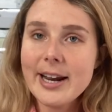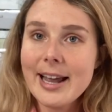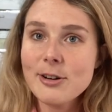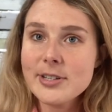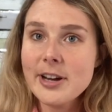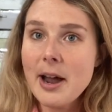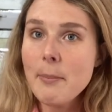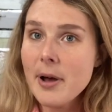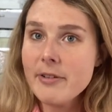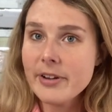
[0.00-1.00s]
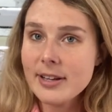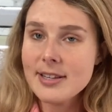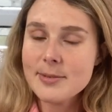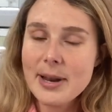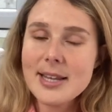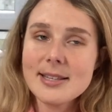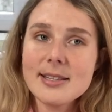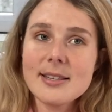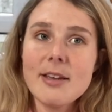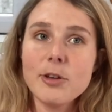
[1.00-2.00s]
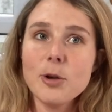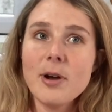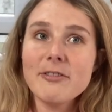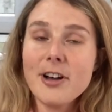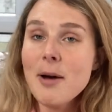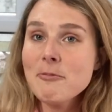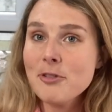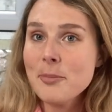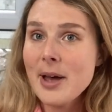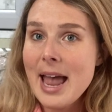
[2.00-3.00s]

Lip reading: I cannot tell you how perfect this place is if you have come from